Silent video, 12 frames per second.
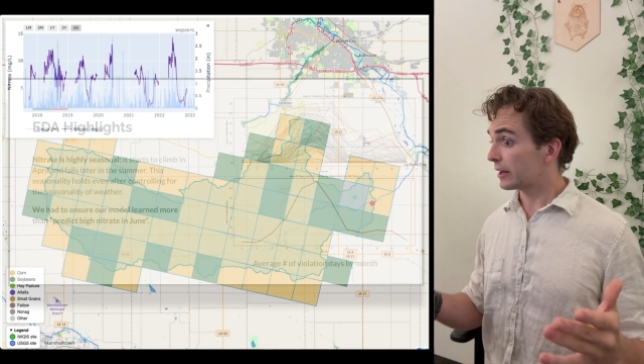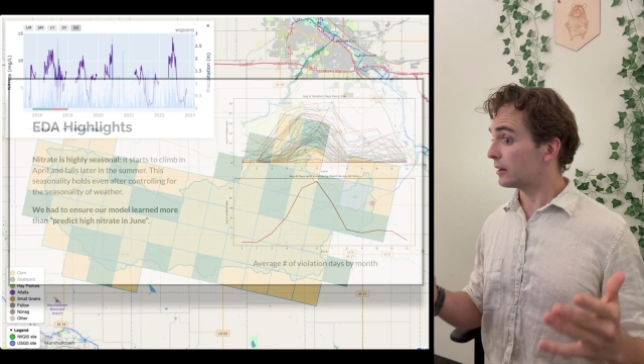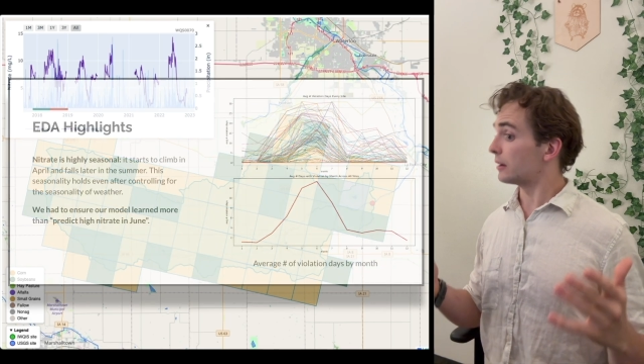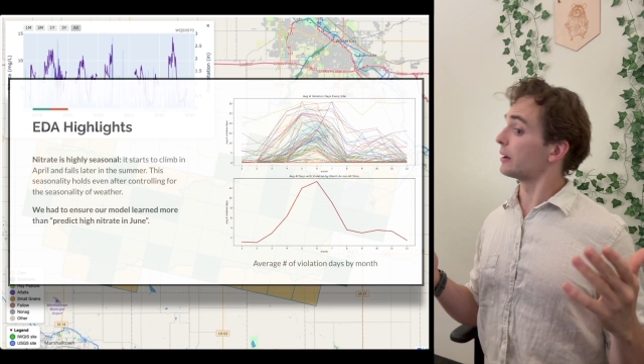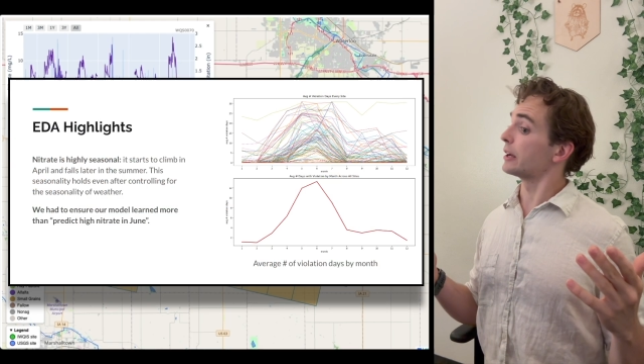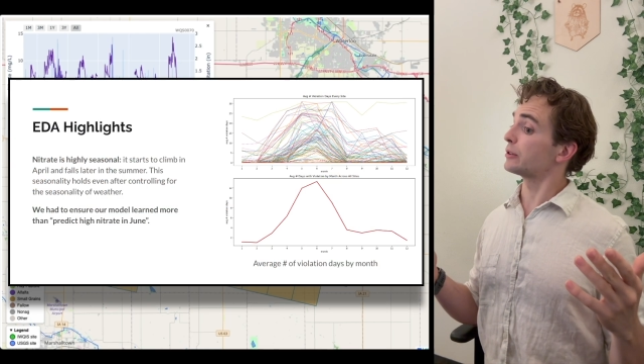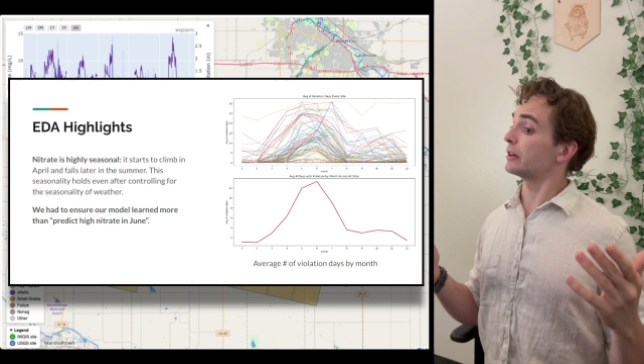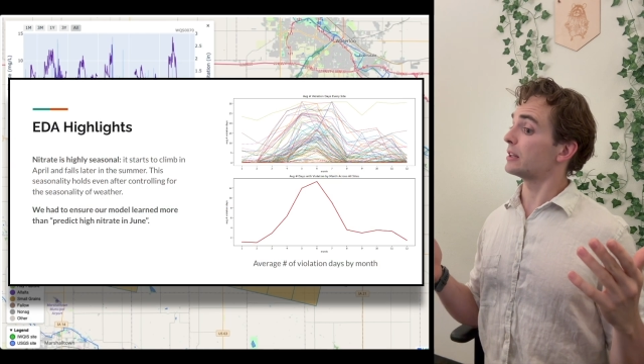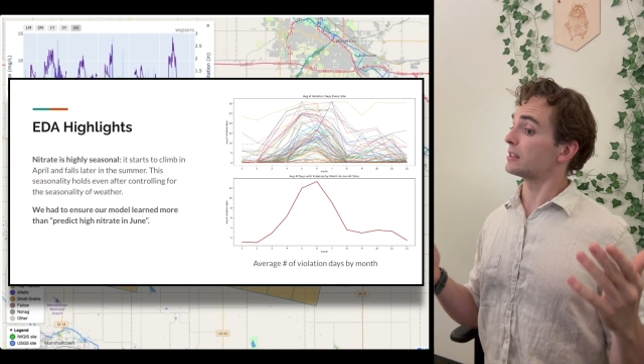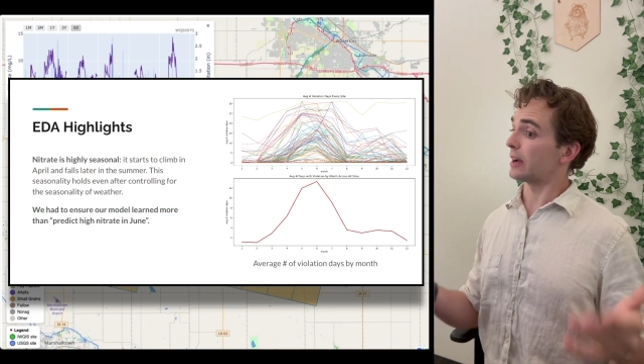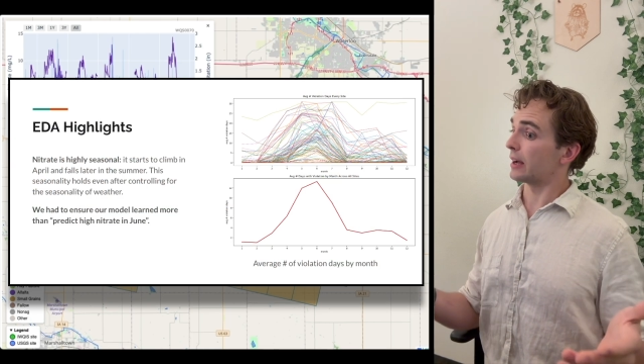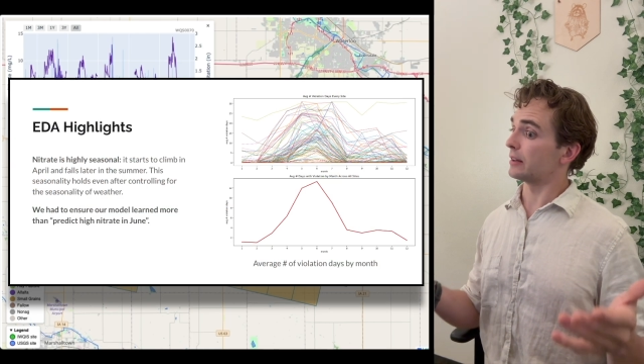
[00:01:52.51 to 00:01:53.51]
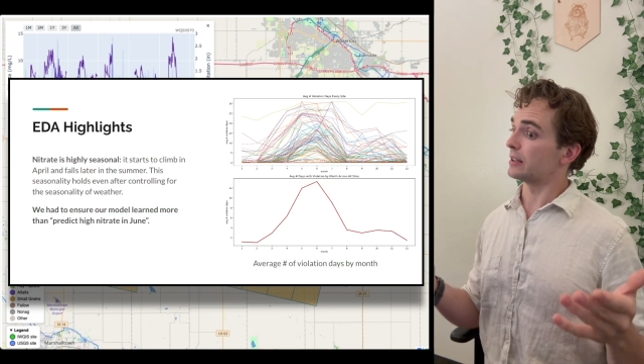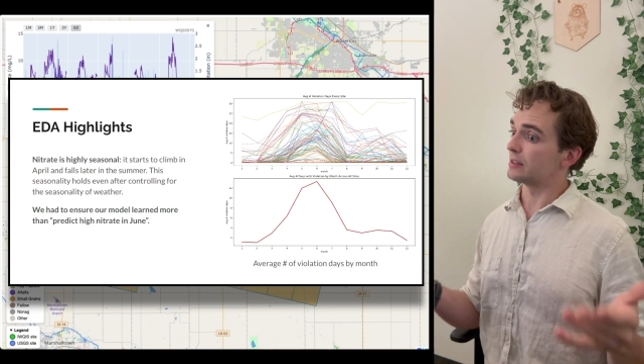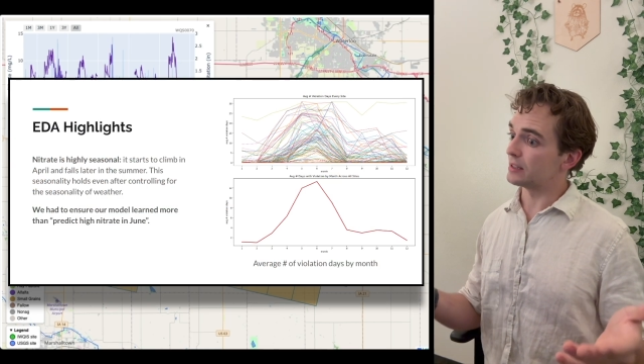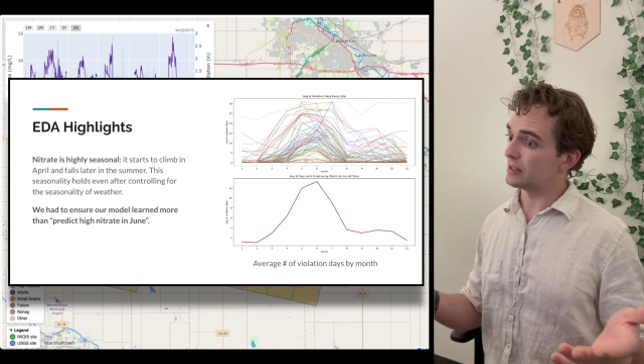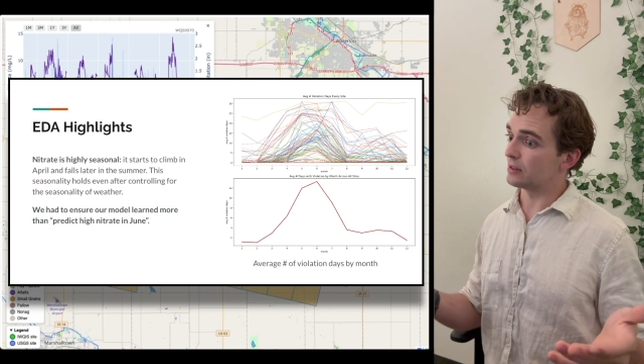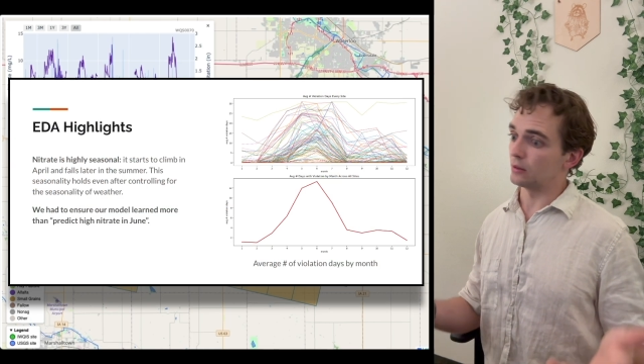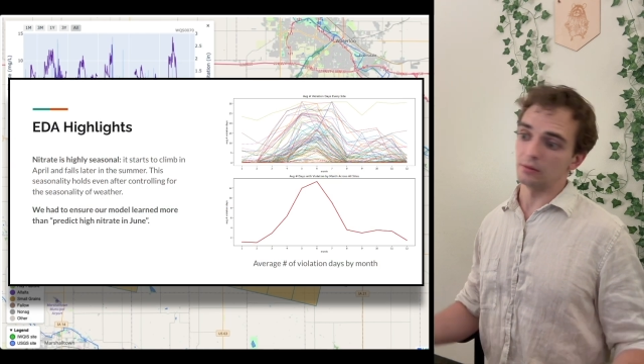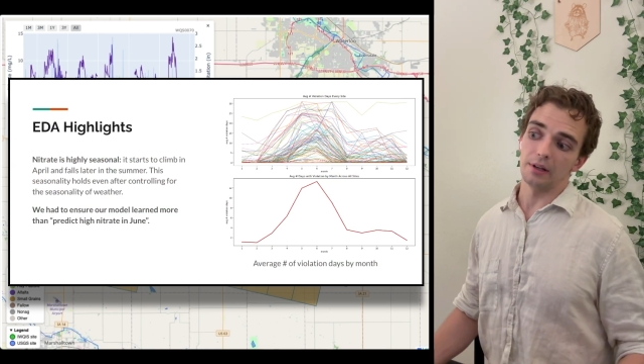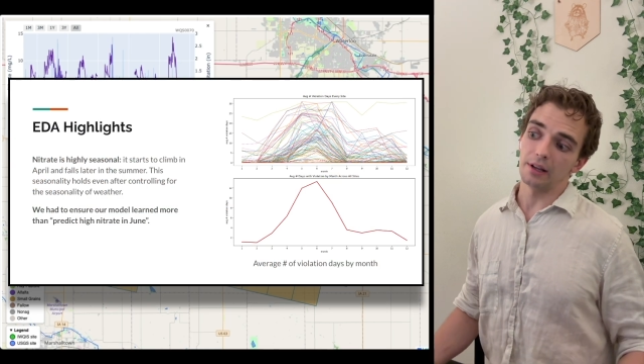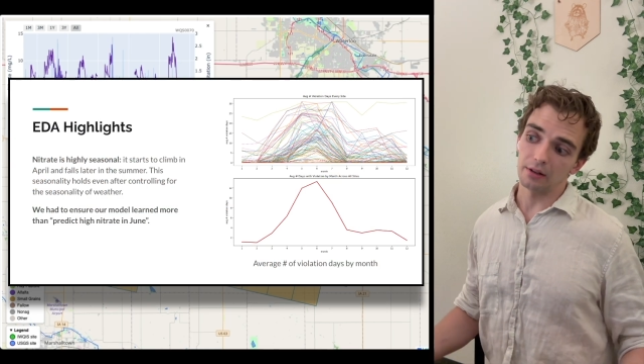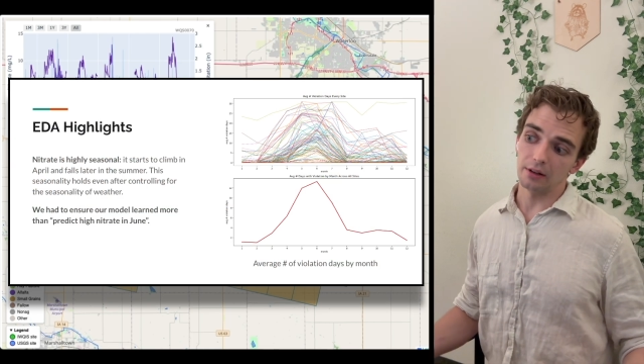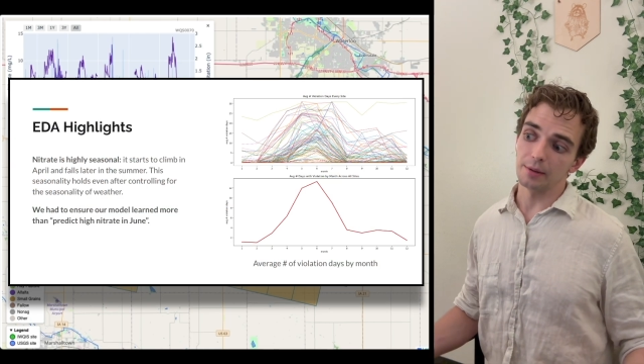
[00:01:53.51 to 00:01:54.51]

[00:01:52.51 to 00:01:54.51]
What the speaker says: Second, nitrate is highly seasonal.